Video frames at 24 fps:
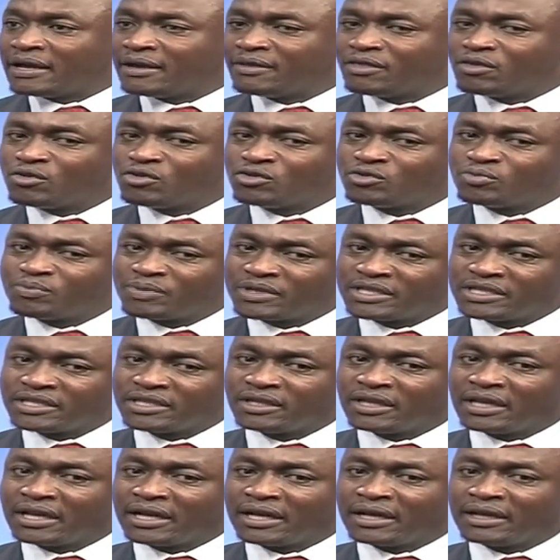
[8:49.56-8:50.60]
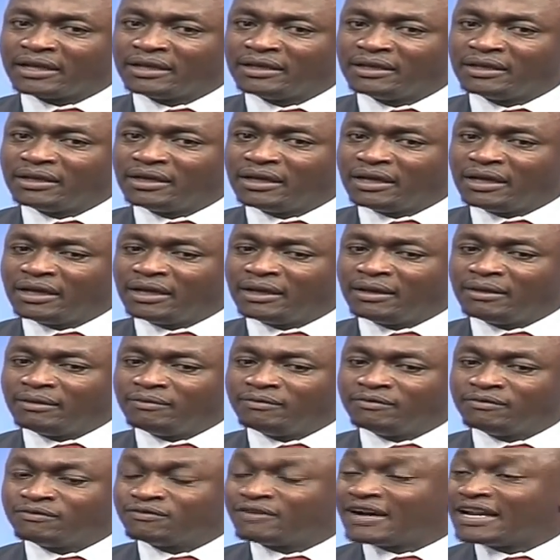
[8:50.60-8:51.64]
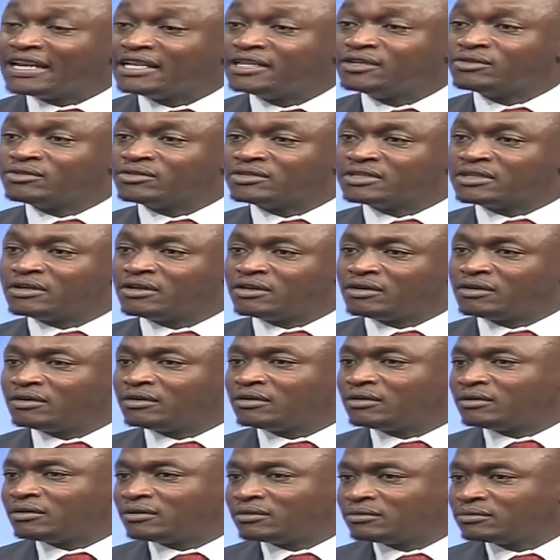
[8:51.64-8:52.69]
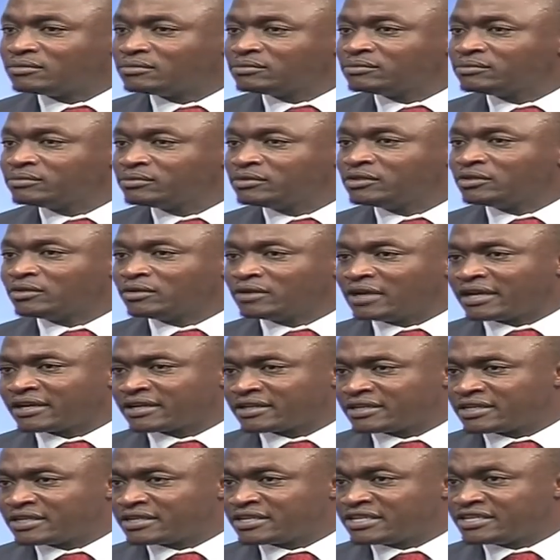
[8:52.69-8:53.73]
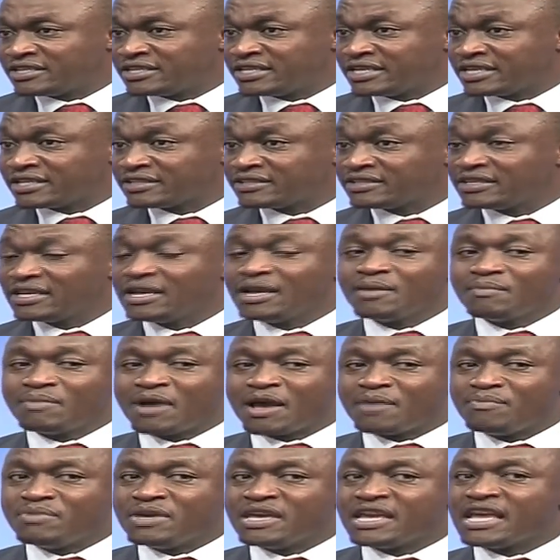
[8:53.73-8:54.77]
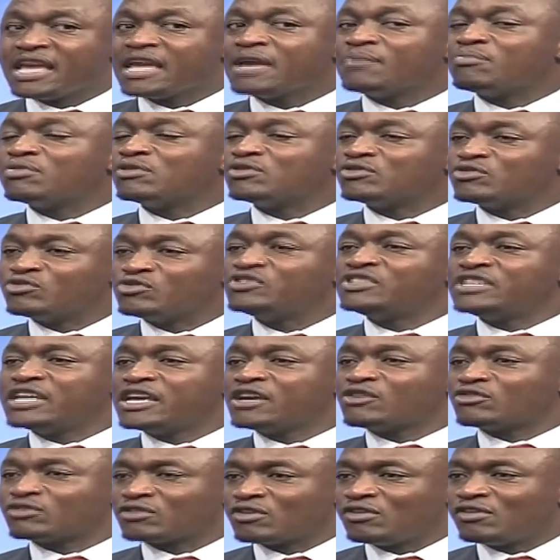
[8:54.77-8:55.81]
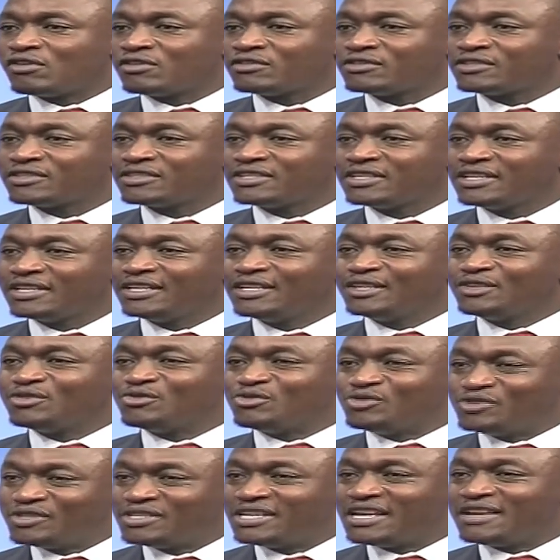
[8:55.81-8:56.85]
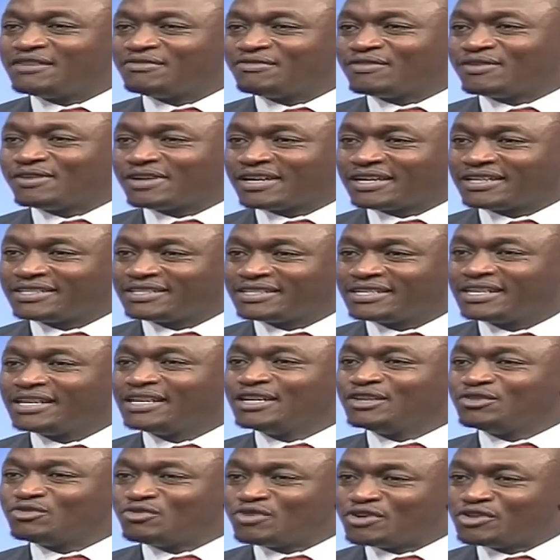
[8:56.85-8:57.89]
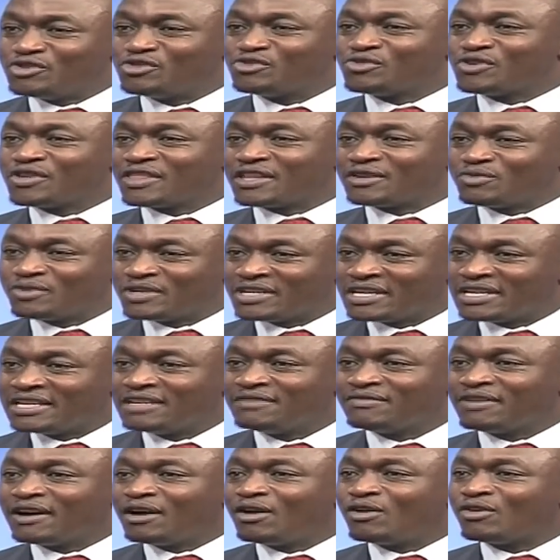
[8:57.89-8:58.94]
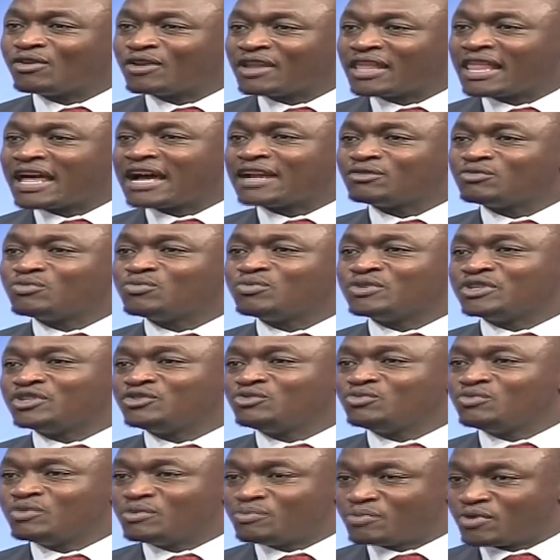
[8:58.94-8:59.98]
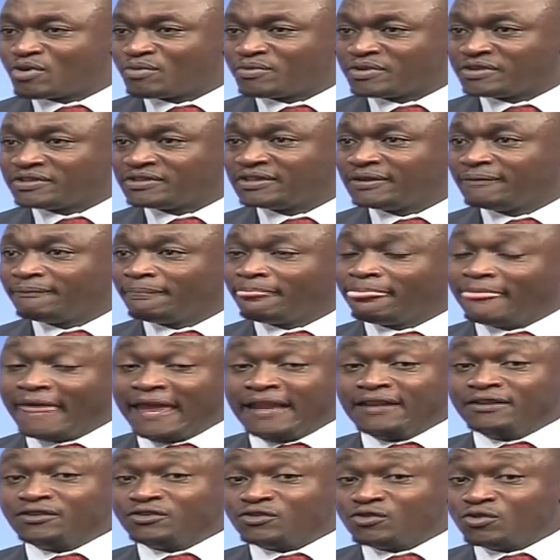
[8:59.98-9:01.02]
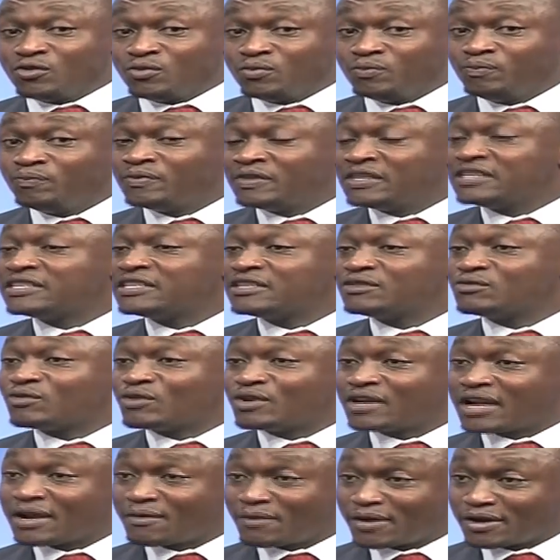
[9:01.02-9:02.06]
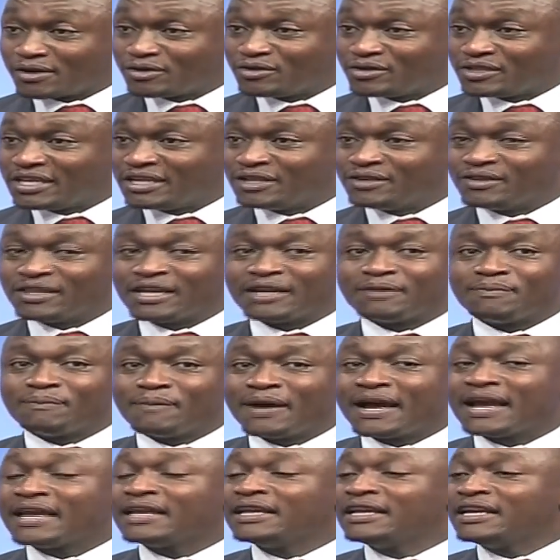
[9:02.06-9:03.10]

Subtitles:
those particular values or characteristics by being able to stay on course, to stay focused, to ensure that we deliver on that which we promise. And so this is what I want to tell you, that my